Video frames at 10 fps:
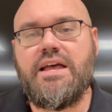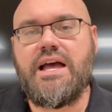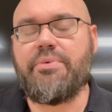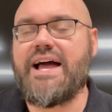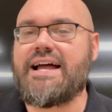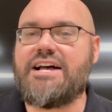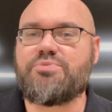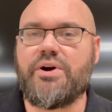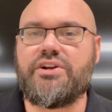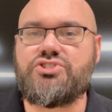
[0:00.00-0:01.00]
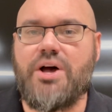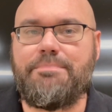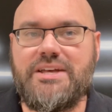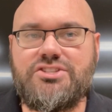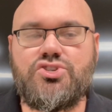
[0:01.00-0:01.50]
And with that, guys, we're going to
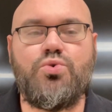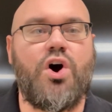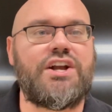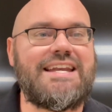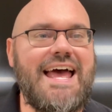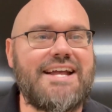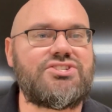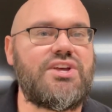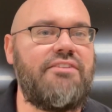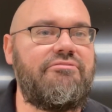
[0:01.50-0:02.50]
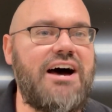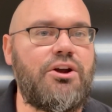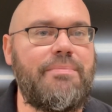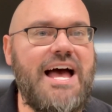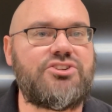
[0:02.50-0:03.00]
jump into our next and
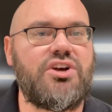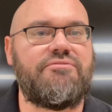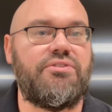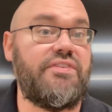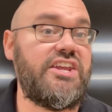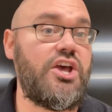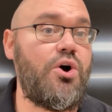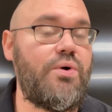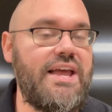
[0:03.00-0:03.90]
final matchup for the video.